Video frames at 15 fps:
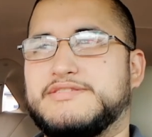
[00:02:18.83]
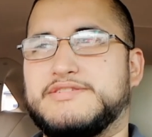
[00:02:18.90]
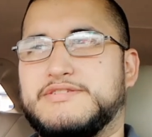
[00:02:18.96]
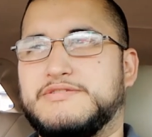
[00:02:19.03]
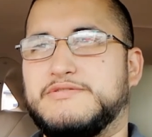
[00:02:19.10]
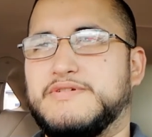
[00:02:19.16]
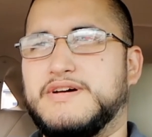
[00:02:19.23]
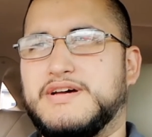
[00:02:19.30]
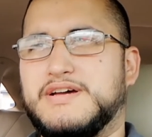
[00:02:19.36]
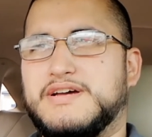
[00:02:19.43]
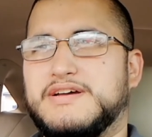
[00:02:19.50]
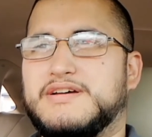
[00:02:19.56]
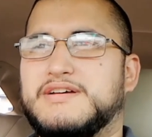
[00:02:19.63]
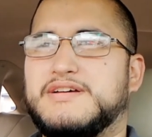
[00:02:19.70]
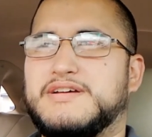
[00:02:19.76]
So
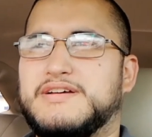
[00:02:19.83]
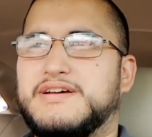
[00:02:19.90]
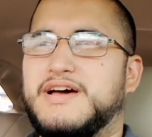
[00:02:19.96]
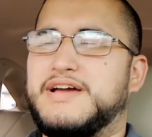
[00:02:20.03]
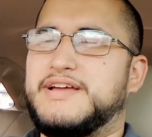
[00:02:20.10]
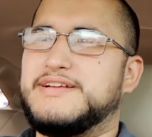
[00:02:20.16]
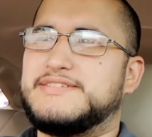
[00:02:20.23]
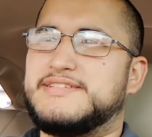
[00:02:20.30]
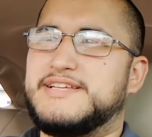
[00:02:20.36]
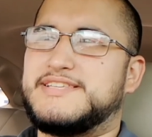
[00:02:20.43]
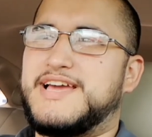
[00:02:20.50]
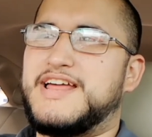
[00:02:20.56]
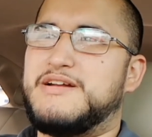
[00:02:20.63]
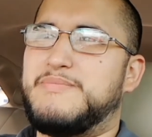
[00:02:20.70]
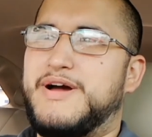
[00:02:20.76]
I guess it's
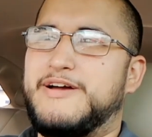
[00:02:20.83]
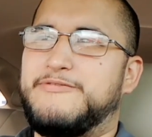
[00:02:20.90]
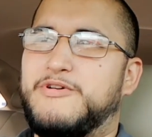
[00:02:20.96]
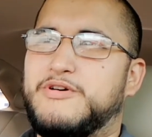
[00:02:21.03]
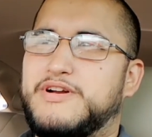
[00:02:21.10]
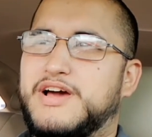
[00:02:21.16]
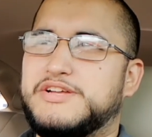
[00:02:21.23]
kind of my fault.